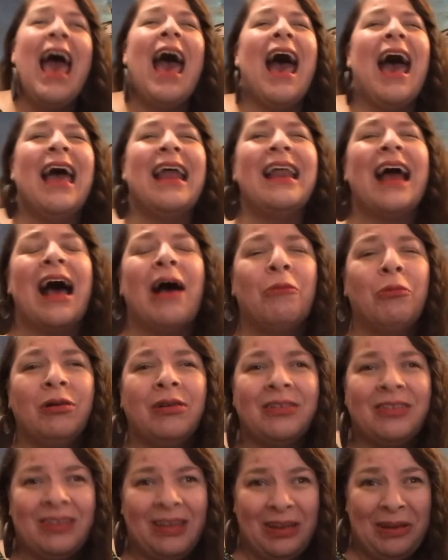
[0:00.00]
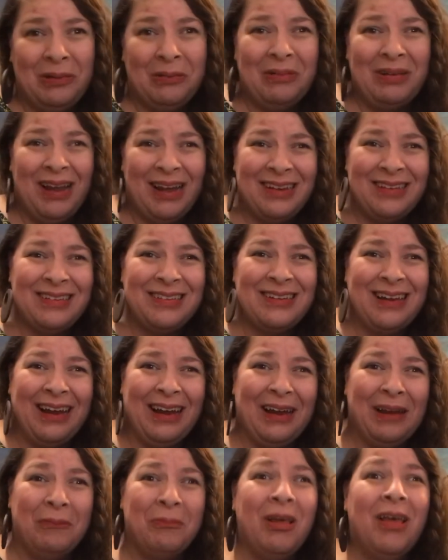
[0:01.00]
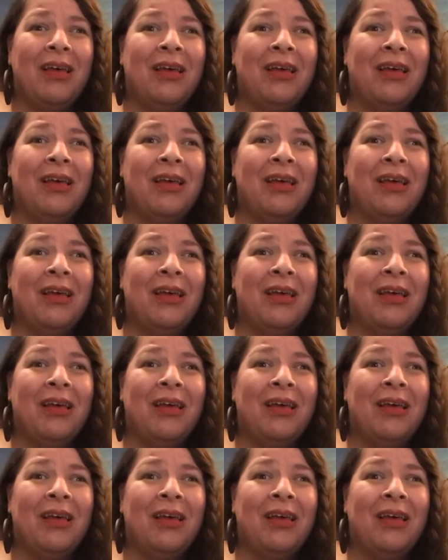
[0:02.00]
And I will see you next time.